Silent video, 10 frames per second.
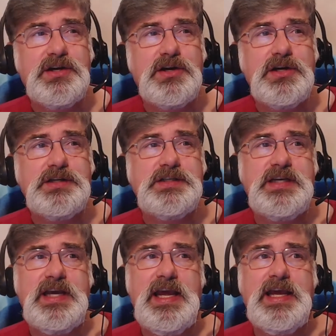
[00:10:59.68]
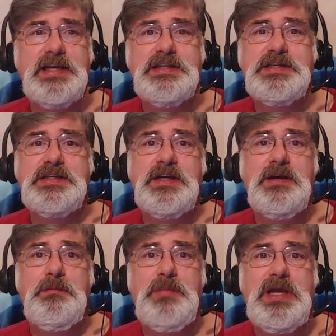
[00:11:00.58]
curse is
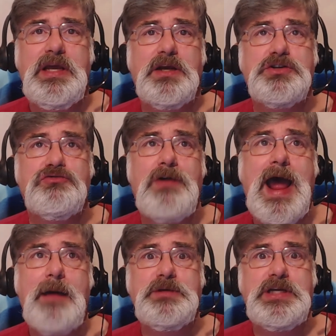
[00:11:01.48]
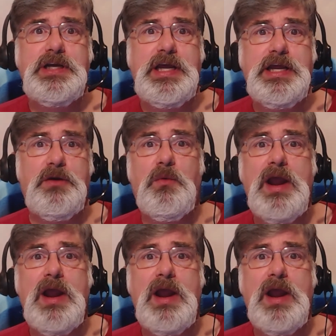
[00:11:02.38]
being trapped in